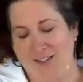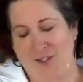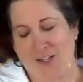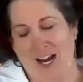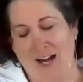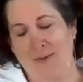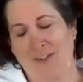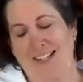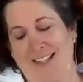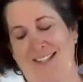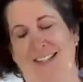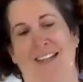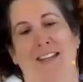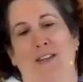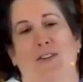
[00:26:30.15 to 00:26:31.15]
generally
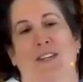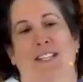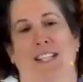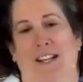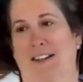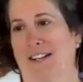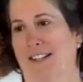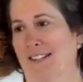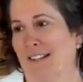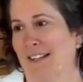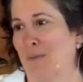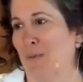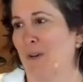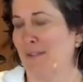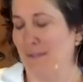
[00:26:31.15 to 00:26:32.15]
see the Unitarians
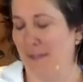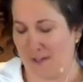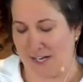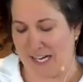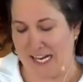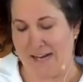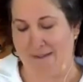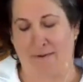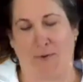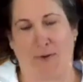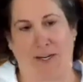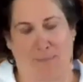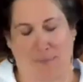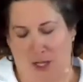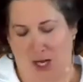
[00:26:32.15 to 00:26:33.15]
as one of their key
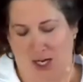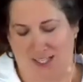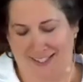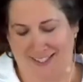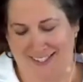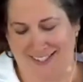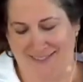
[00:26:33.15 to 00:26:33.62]
voting blocks.